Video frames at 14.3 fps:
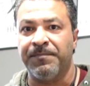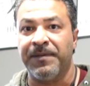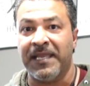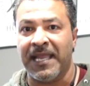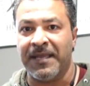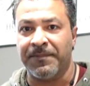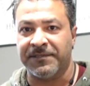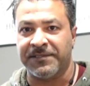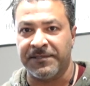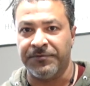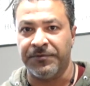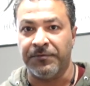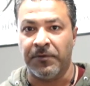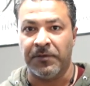be able
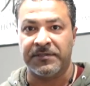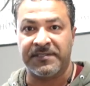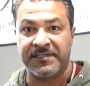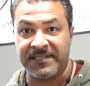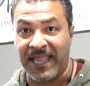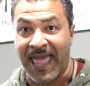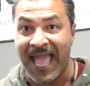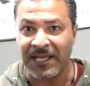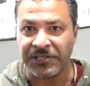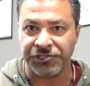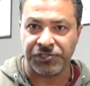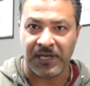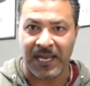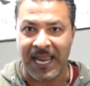to
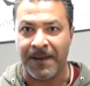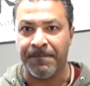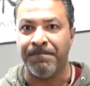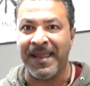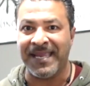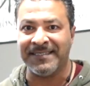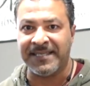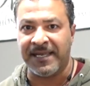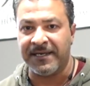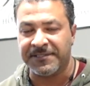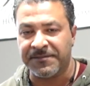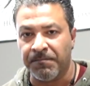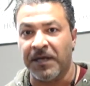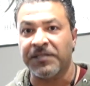slash and maintain
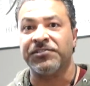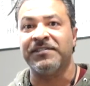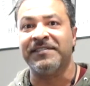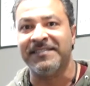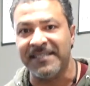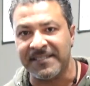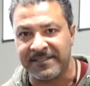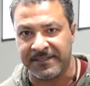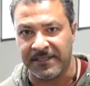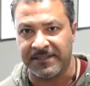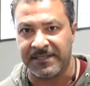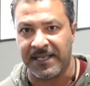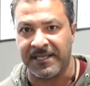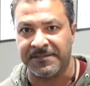as much
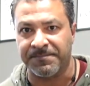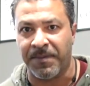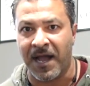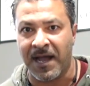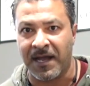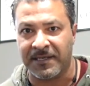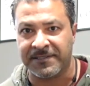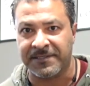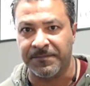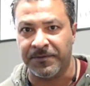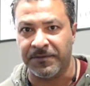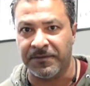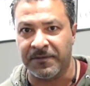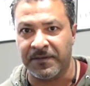distance as
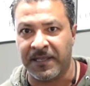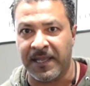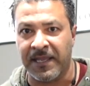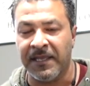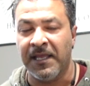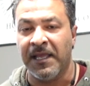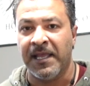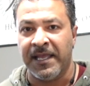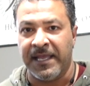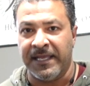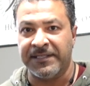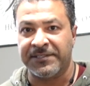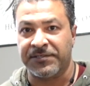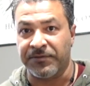possible, okay?
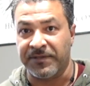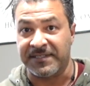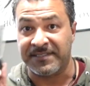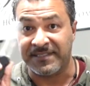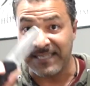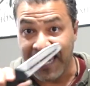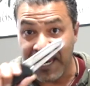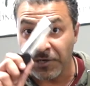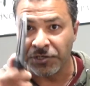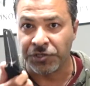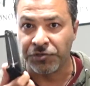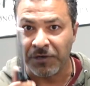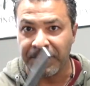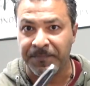And so the standard
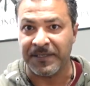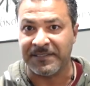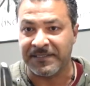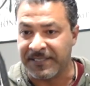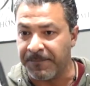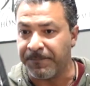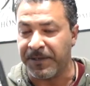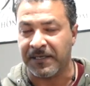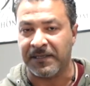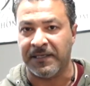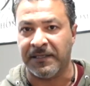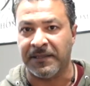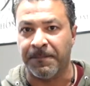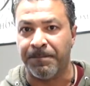grip is
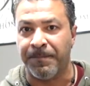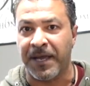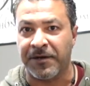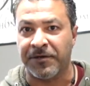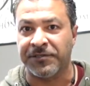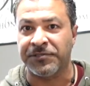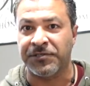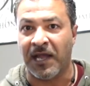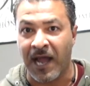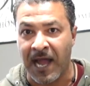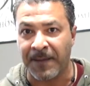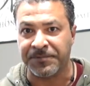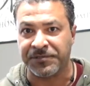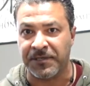typically the better
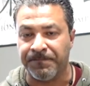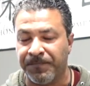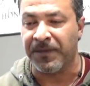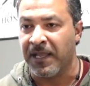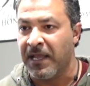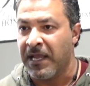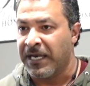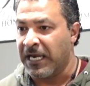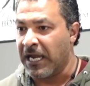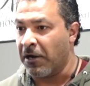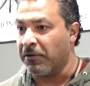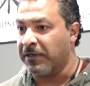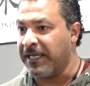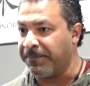option.
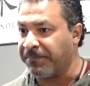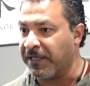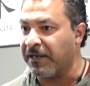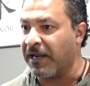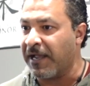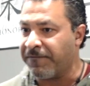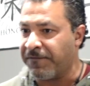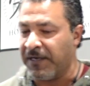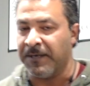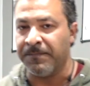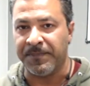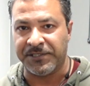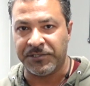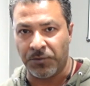Now, keep the knife
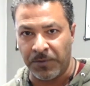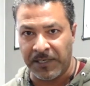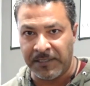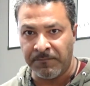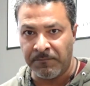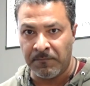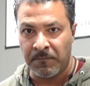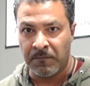in between